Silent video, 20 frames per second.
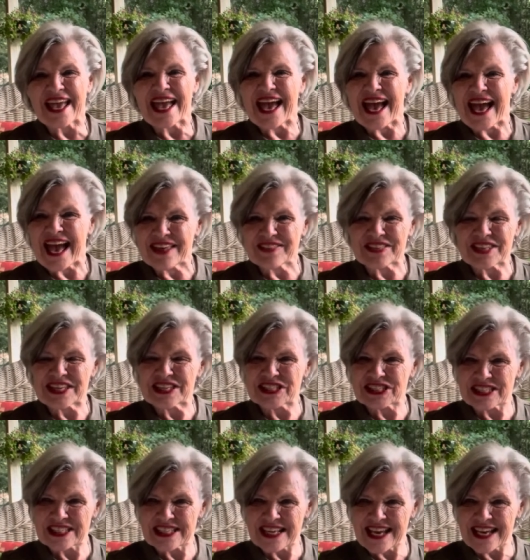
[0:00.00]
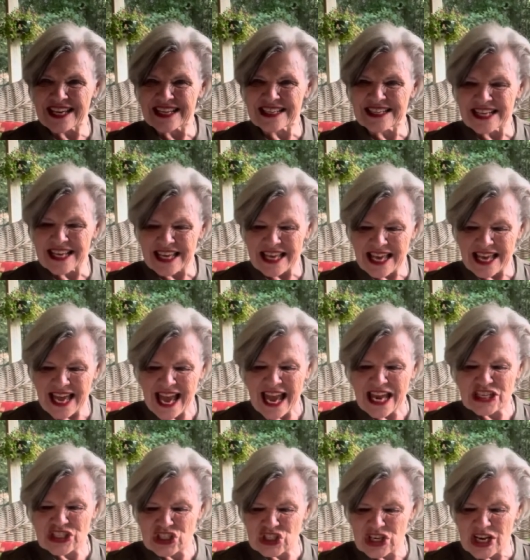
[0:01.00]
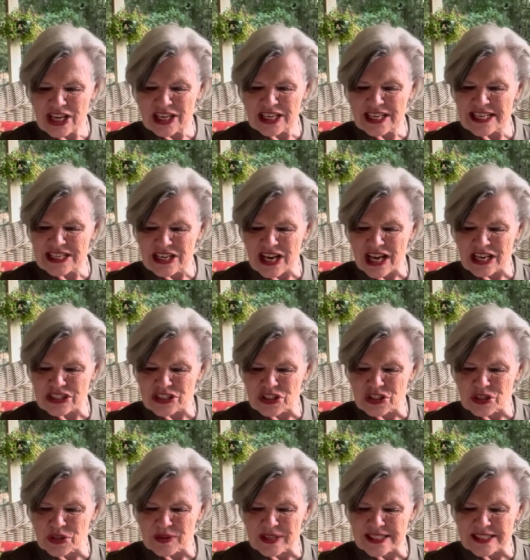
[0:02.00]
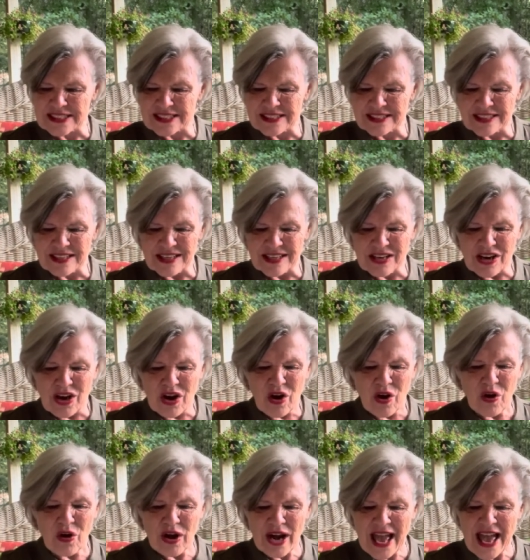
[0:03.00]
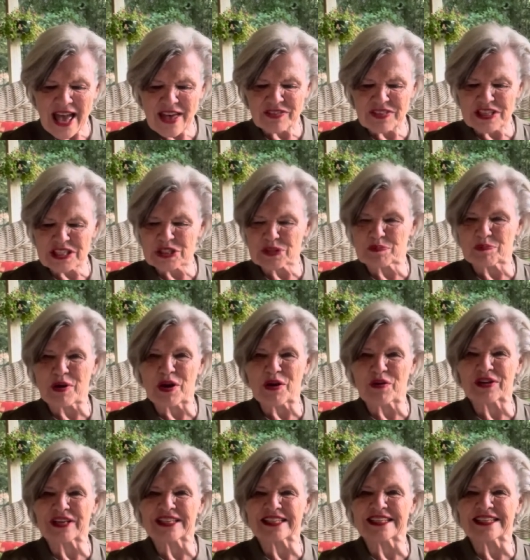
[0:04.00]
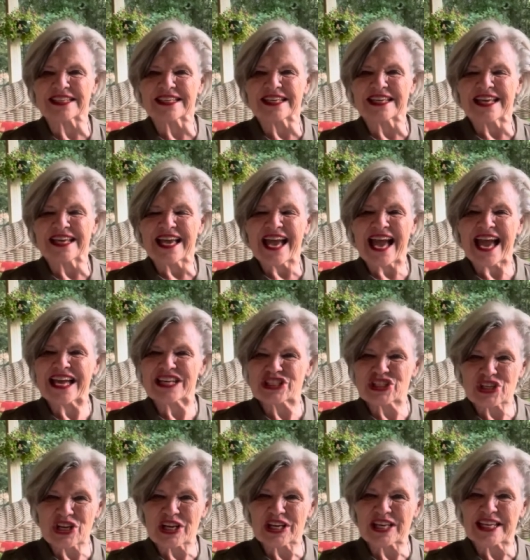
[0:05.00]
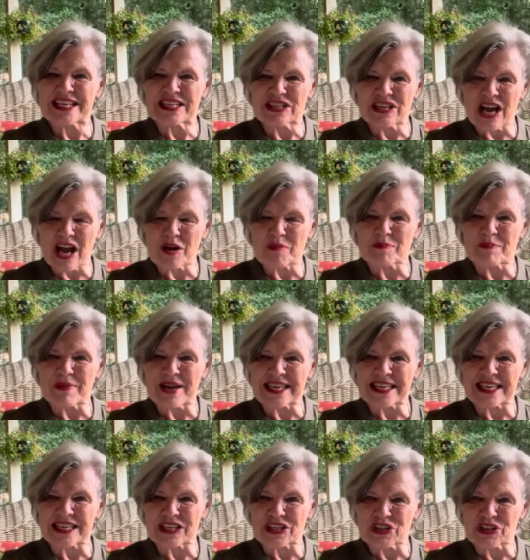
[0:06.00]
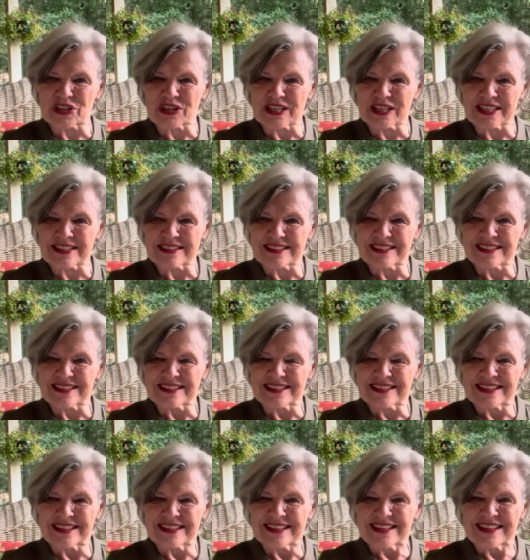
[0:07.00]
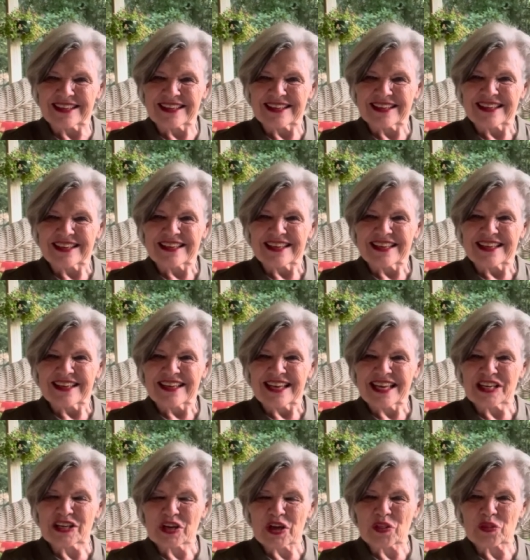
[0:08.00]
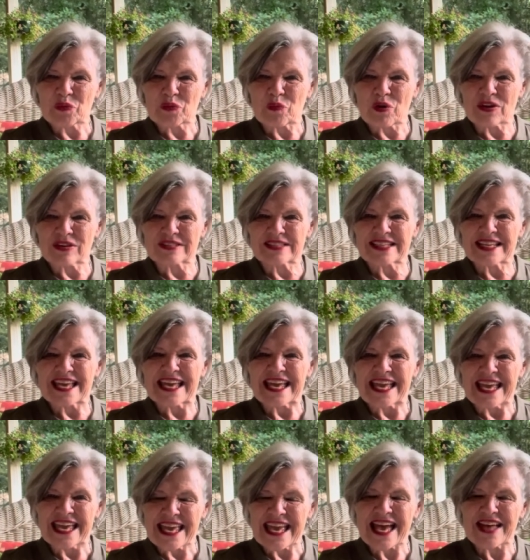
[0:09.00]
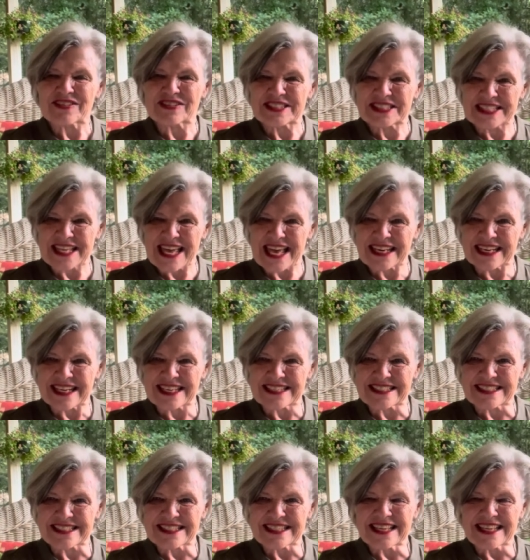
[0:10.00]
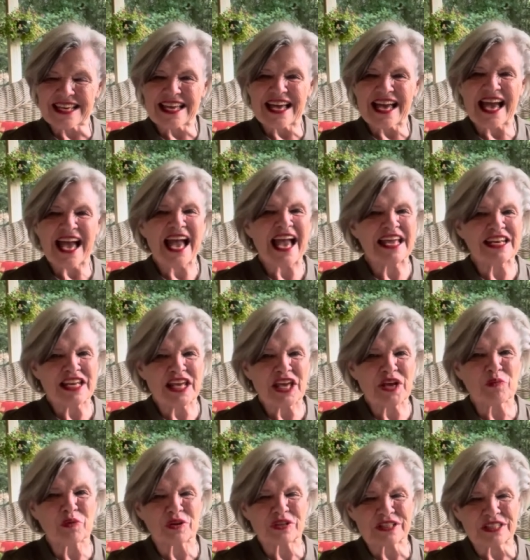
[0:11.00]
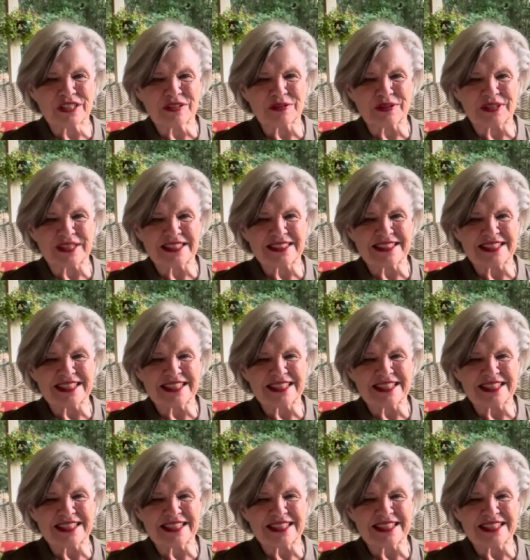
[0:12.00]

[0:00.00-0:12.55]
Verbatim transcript: Hath he said, and shall he not do it? Or hath he spoken, and shall he not make it good? In other words, he hath said it, and he will do it.